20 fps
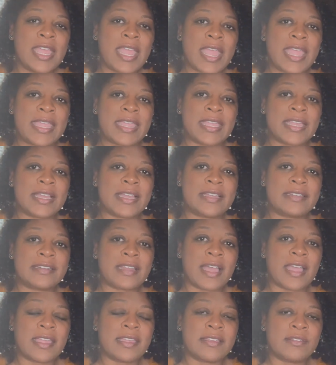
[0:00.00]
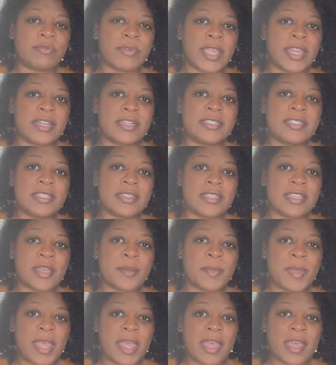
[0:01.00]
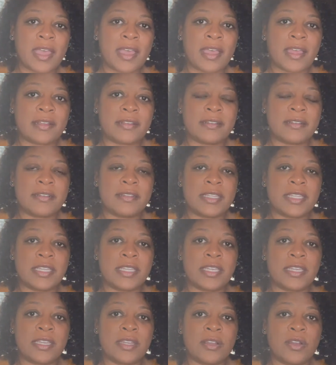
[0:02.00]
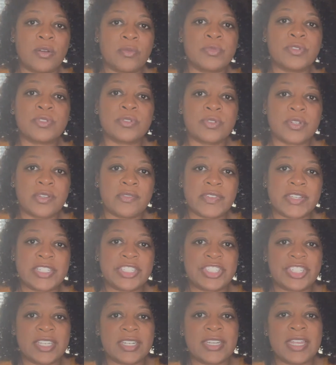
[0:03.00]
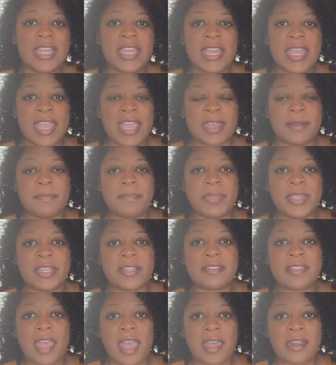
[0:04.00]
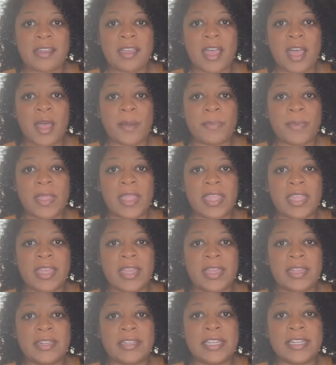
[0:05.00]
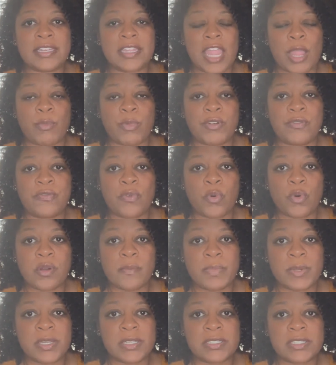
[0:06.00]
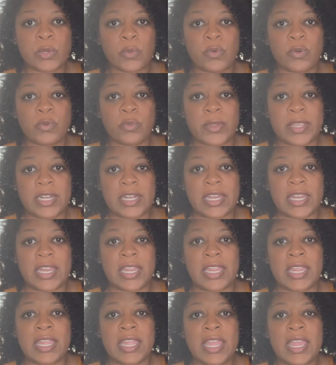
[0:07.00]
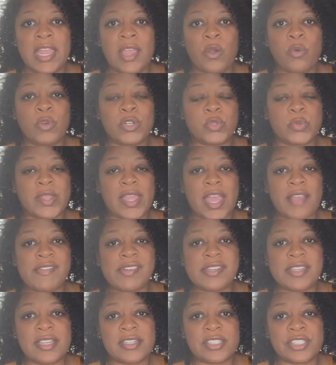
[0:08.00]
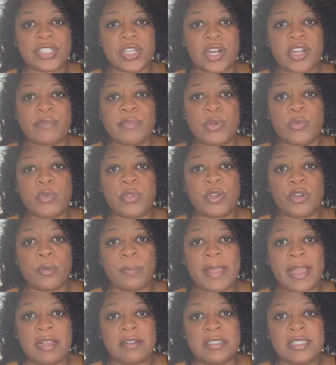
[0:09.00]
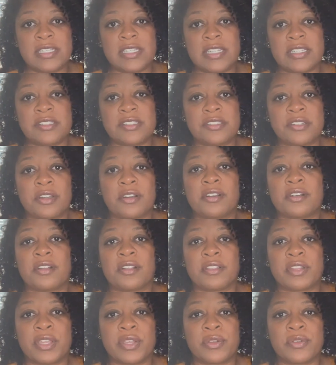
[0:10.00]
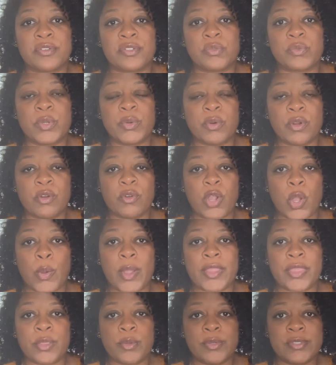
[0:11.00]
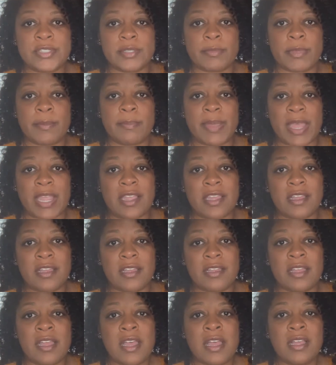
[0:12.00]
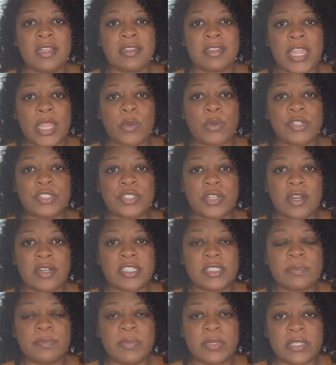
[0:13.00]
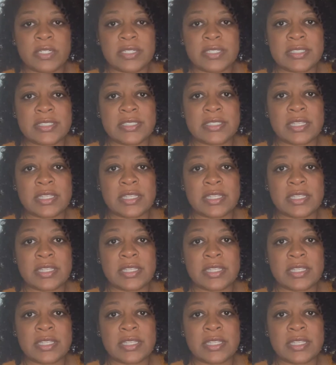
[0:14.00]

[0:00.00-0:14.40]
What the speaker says: And I ran into them at the homeschool convention and picked that up, and it came with 4 books that we're reading, which we haven't yet started, but we were about to get started on those. We were going through some Rebecca Language Arts books,